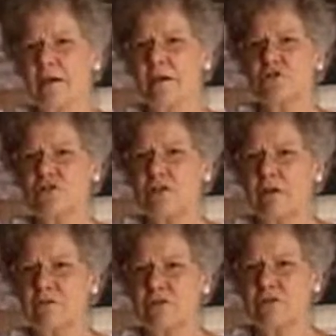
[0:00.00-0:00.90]

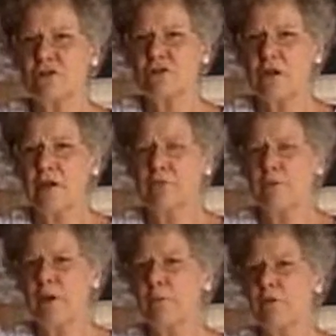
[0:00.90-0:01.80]
instead of just look and
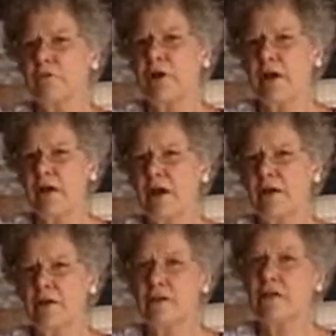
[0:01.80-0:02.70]
remember if I
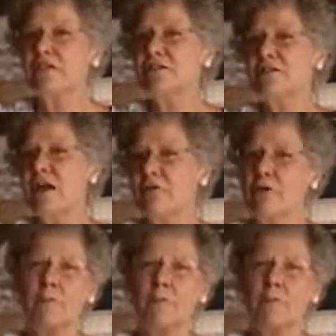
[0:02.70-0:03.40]
can and listen and